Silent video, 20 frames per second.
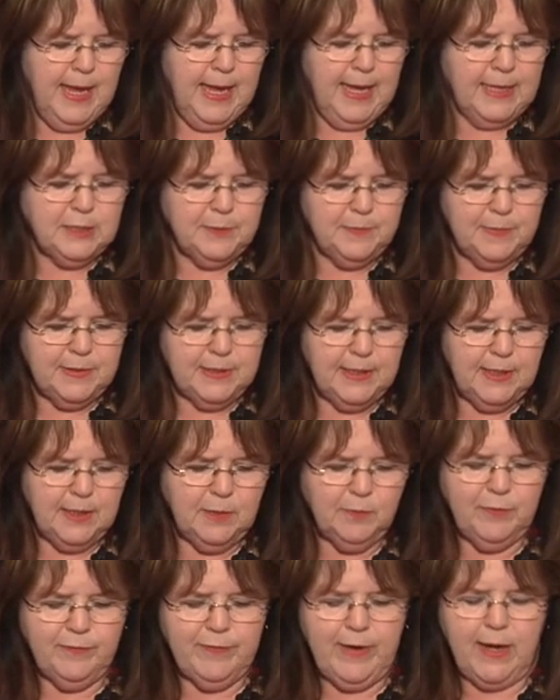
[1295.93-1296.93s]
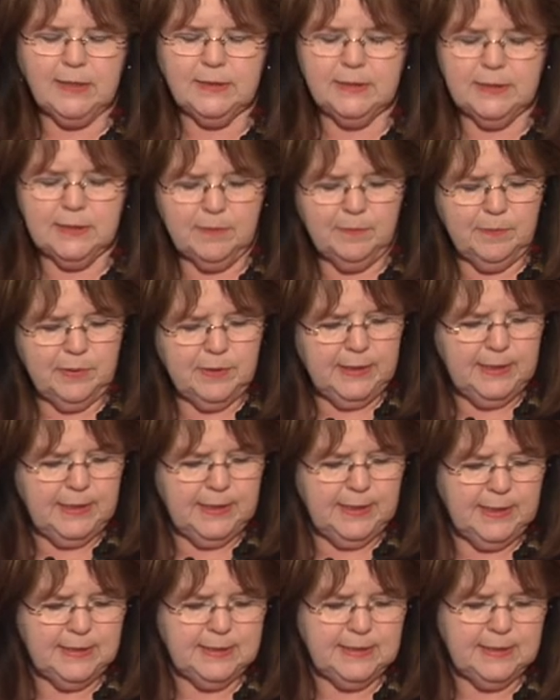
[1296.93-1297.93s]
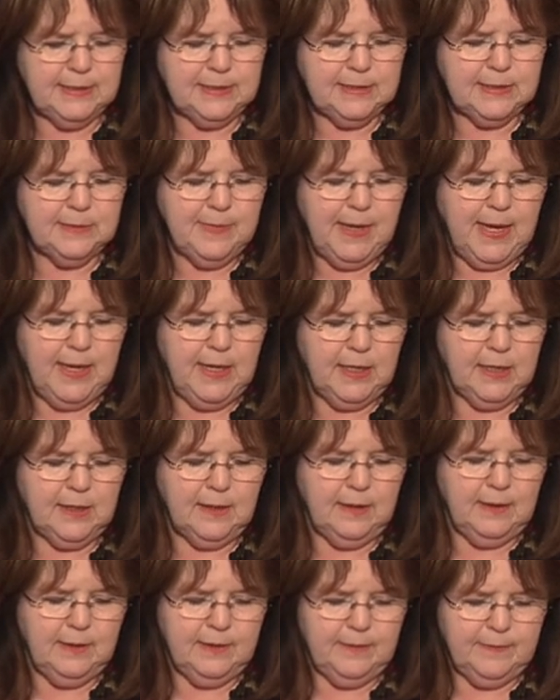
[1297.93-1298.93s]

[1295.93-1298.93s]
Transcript: And to begin, we've actually completed a systematic